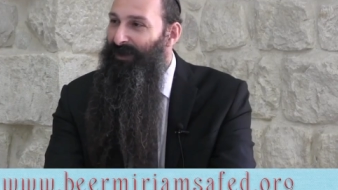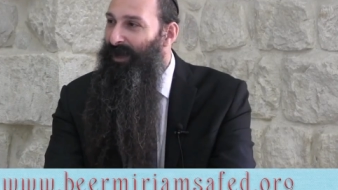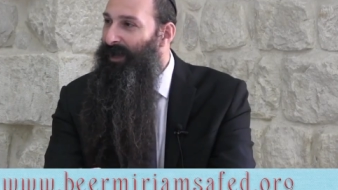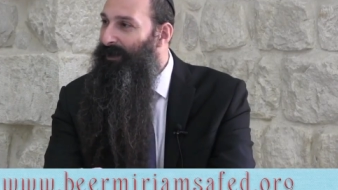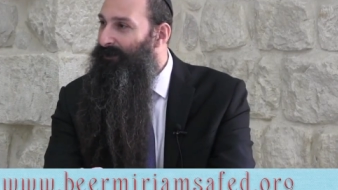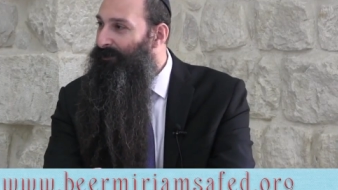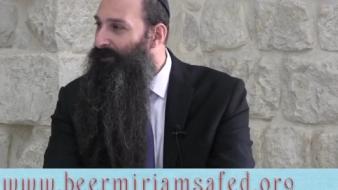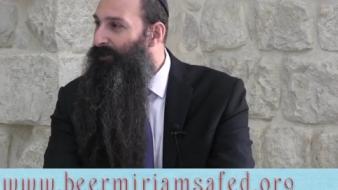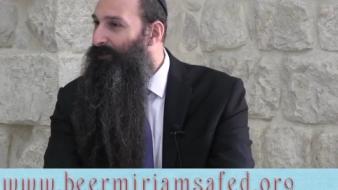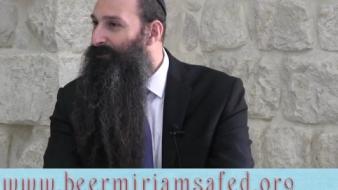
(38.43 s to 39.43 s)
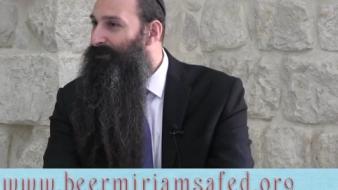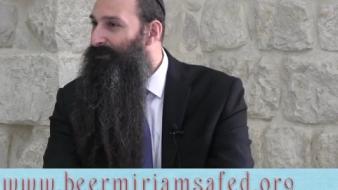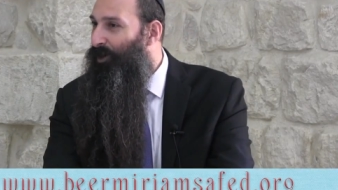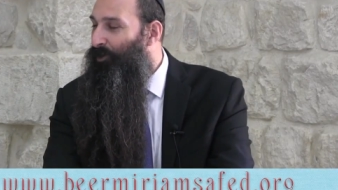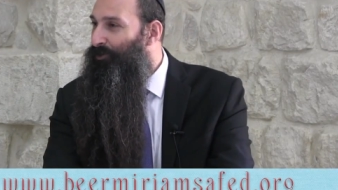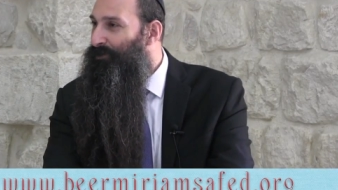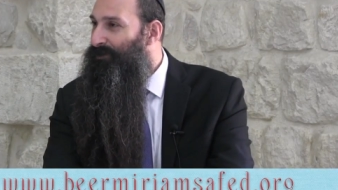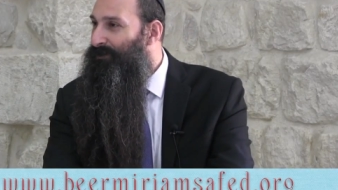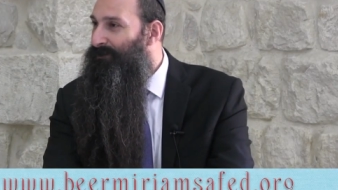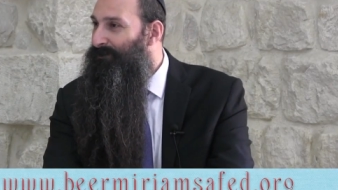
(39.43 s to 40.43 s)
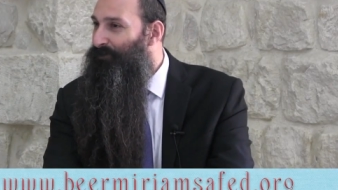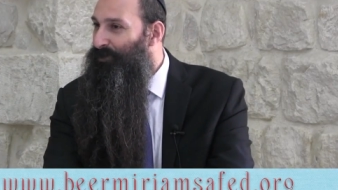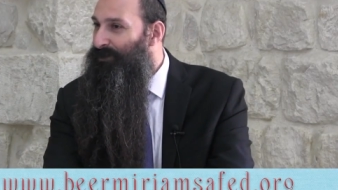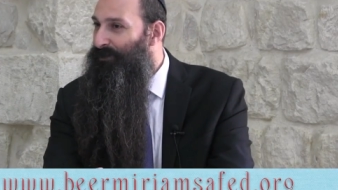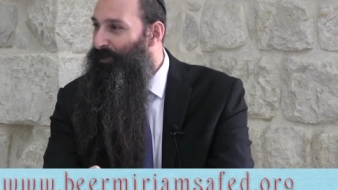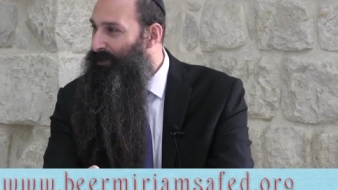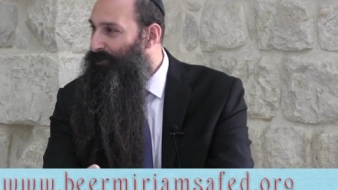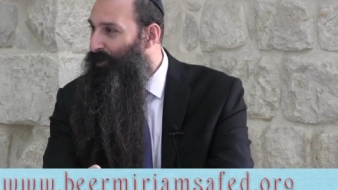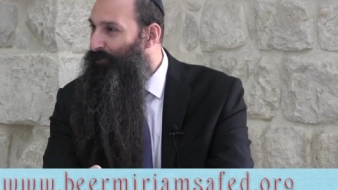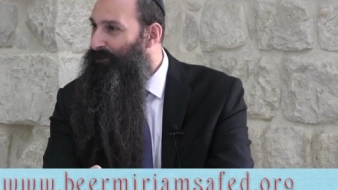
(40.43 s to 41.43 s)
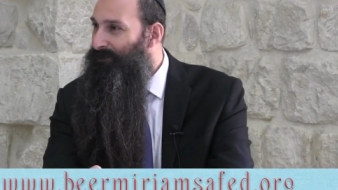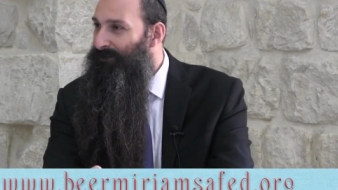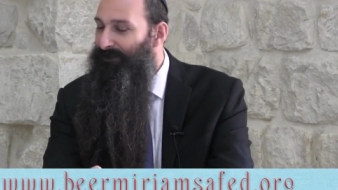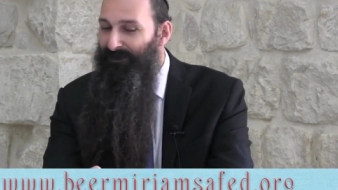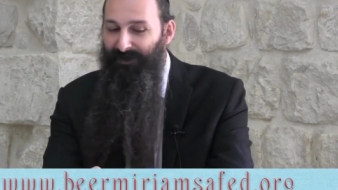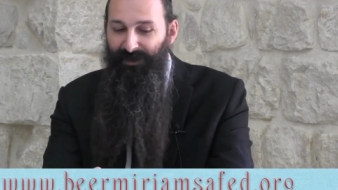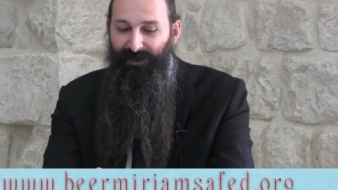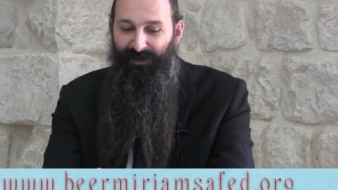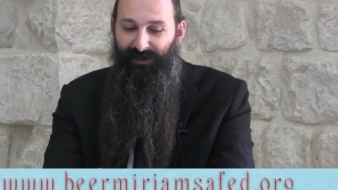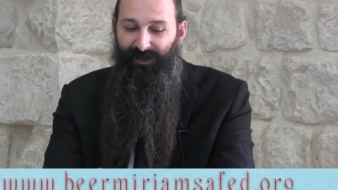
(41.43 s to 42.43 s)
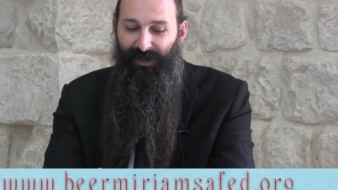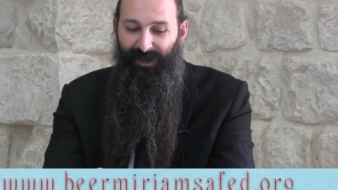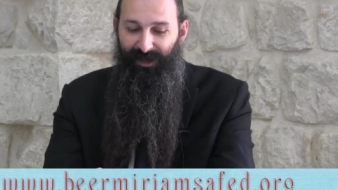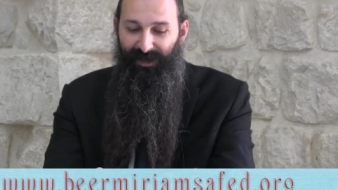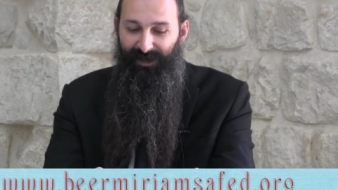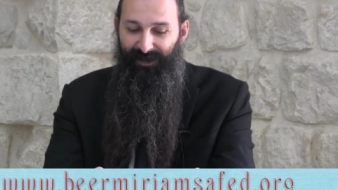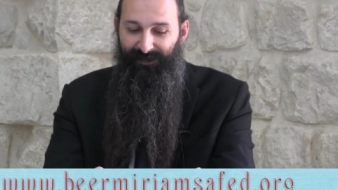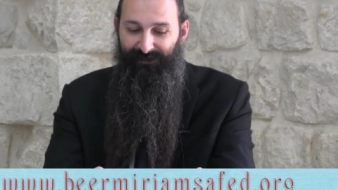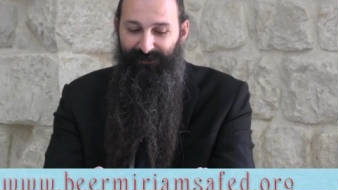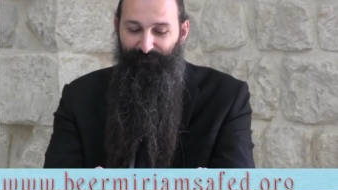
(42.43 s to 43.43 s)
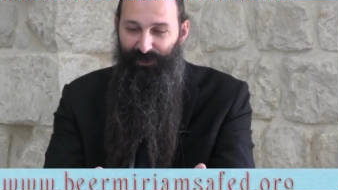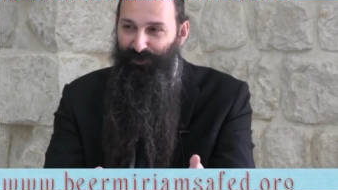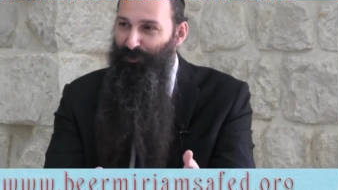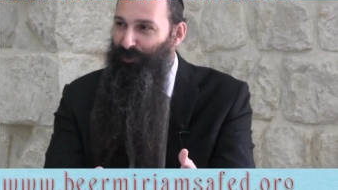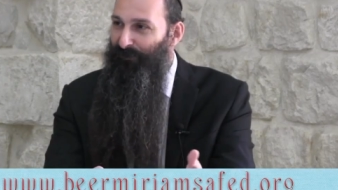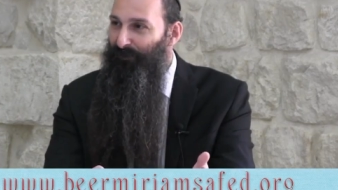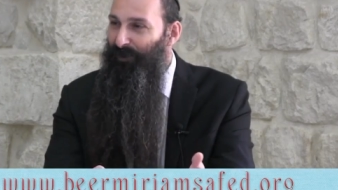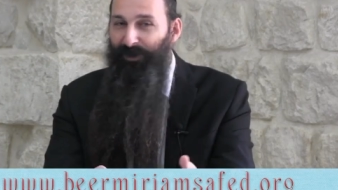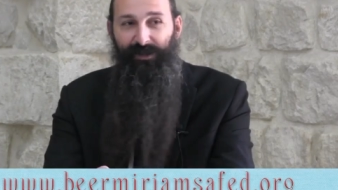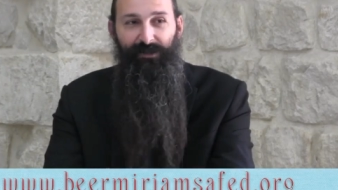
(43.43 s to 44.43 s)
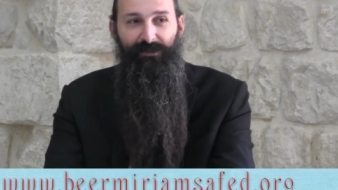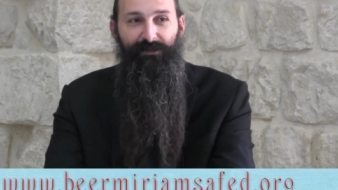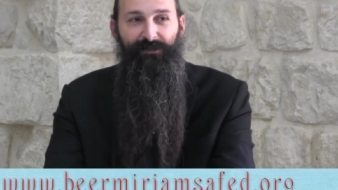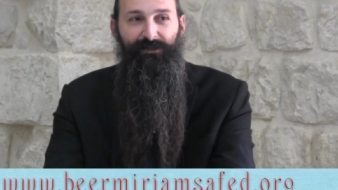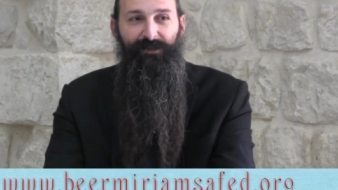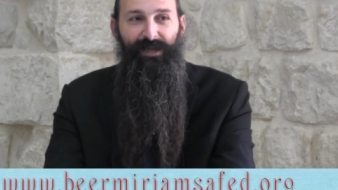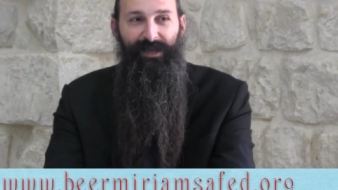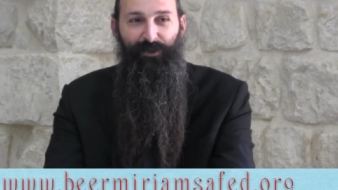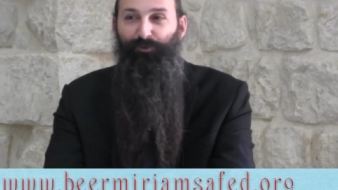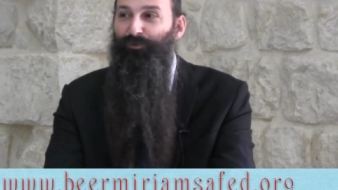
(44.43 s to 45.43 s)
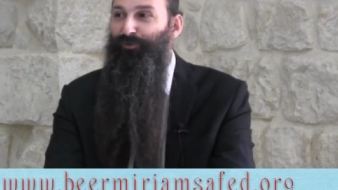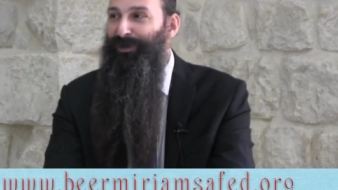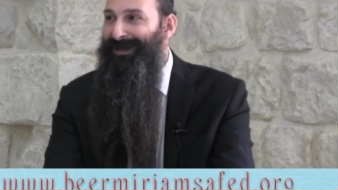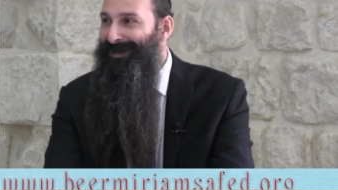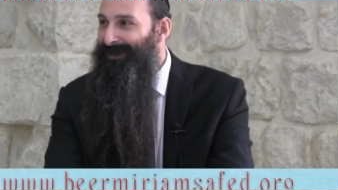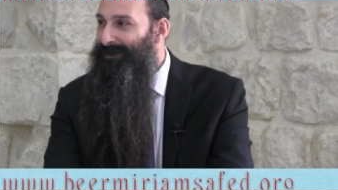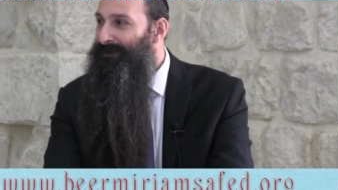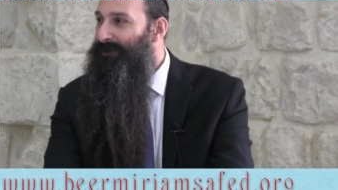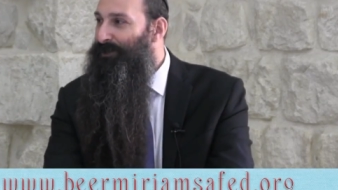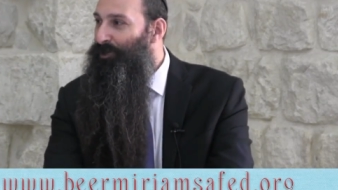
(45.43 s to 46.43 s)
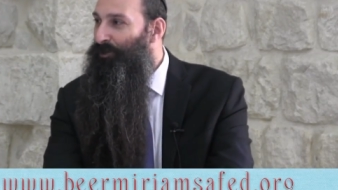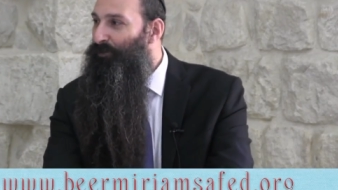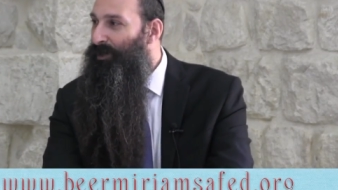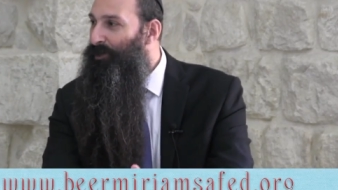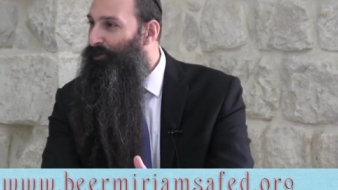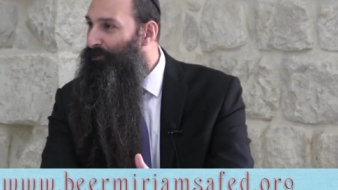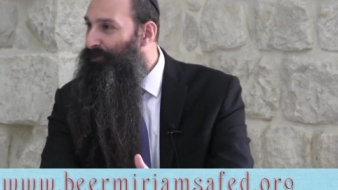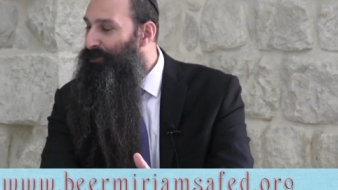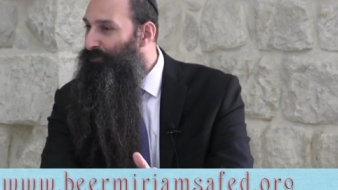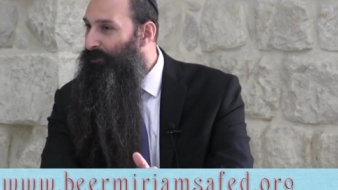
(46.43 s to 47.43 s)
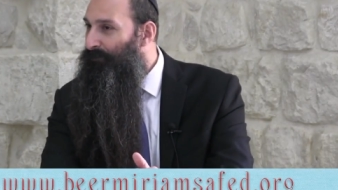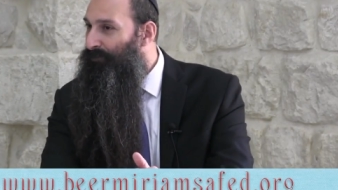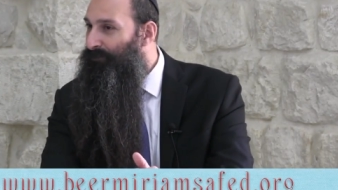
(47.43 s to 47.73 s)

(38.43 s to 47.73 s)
and August was the West Coast, and West Coast of America. And I really did not want to go on this trip.